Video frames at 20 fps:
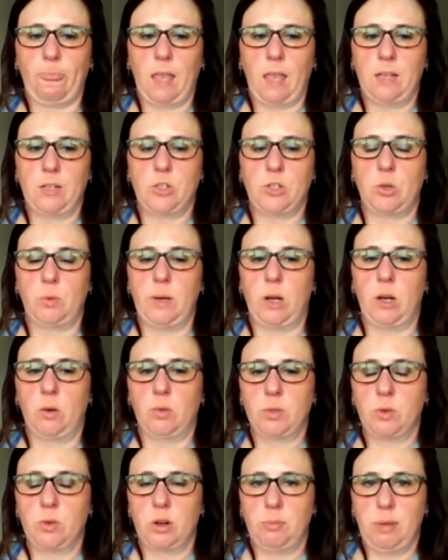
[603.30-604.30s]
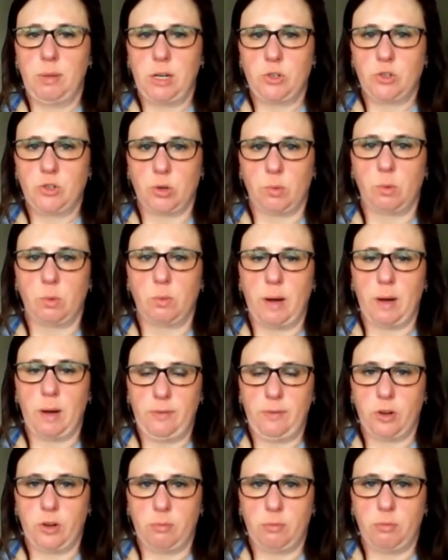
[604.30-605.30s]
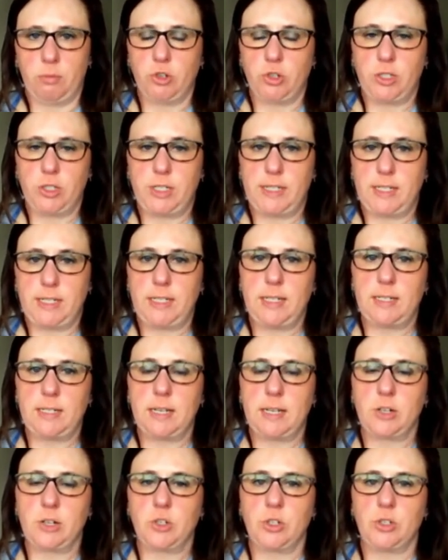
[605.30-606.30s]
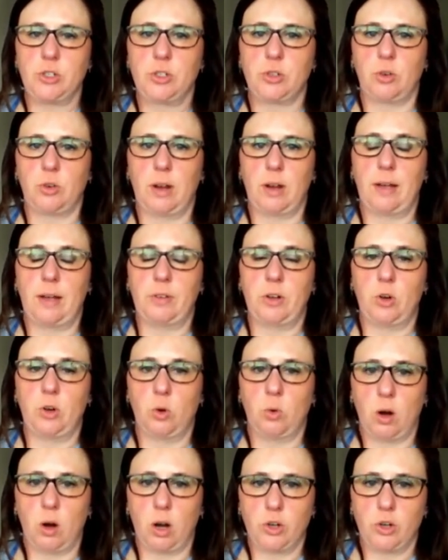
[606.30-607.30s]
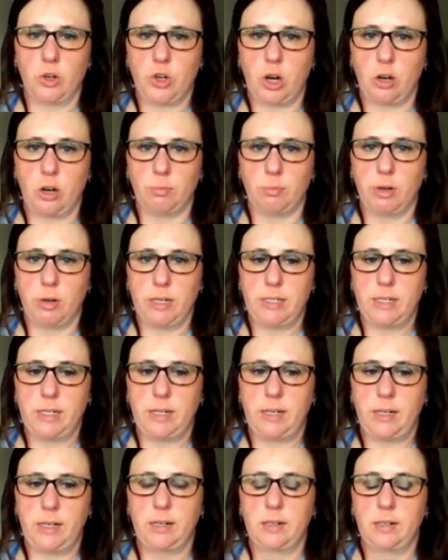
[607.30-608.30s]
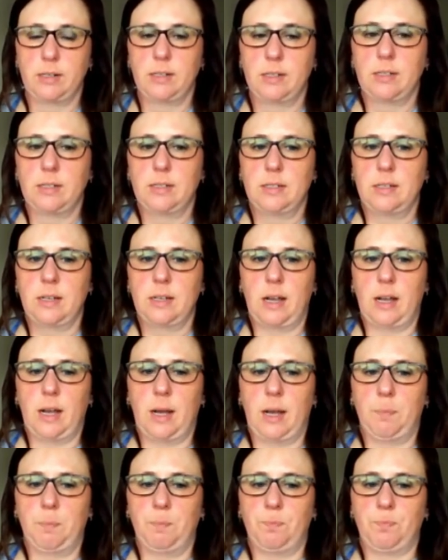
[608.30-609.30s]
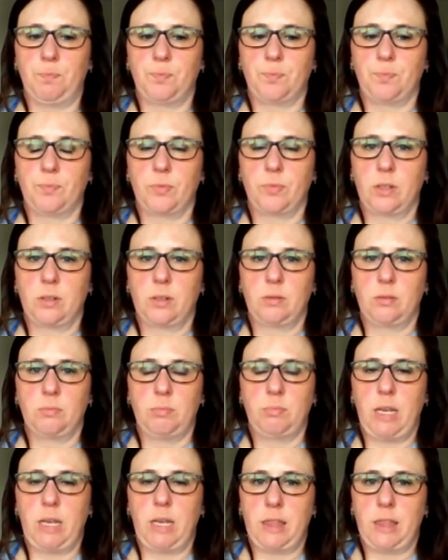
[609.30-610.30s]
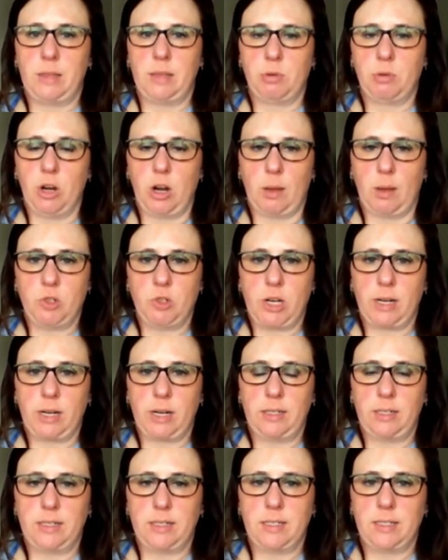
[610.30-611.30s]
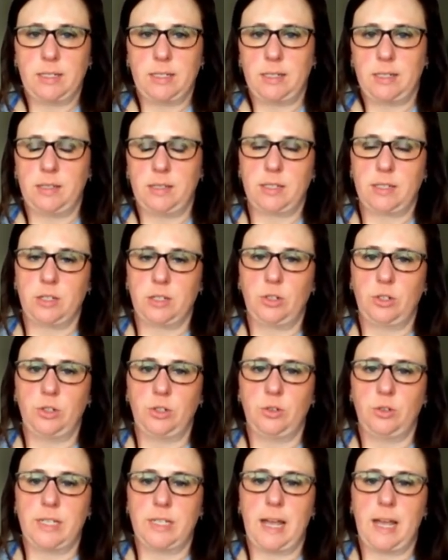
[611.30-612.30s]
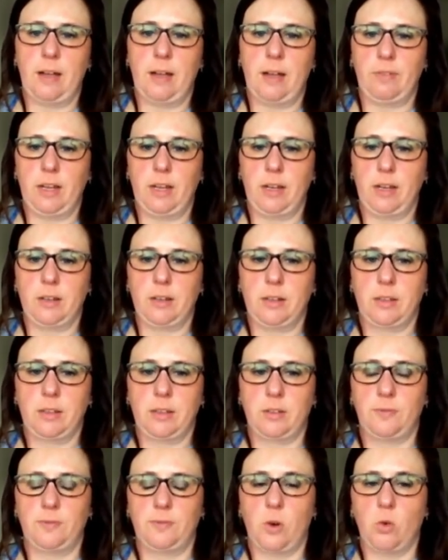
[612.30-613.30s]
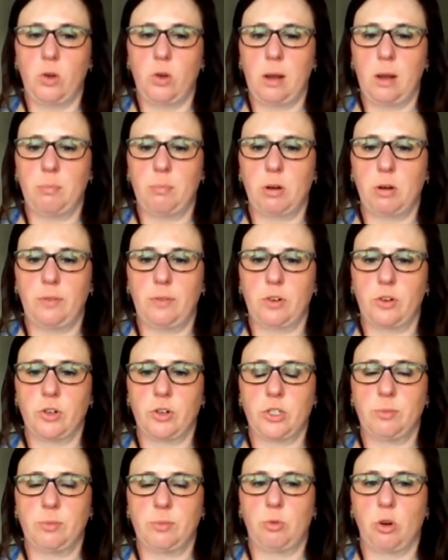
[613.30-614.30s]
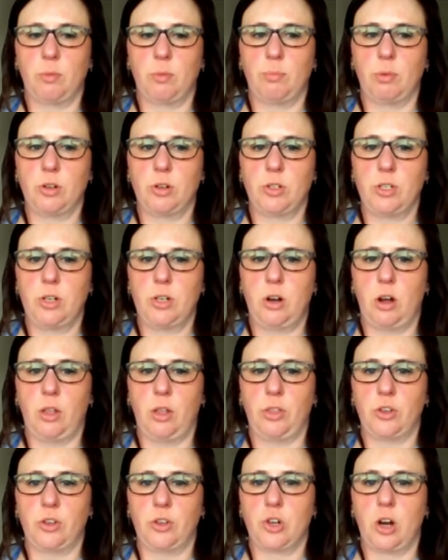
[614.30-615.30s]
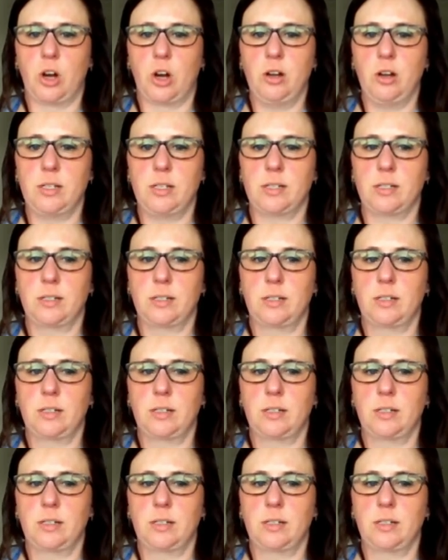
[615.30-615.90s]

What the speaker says: And so we always want to make sure we're ready for an emergency C-section. So have an OR chart printed, begin the pre-op checklist. And this includes having the phone number of her support person on the chart.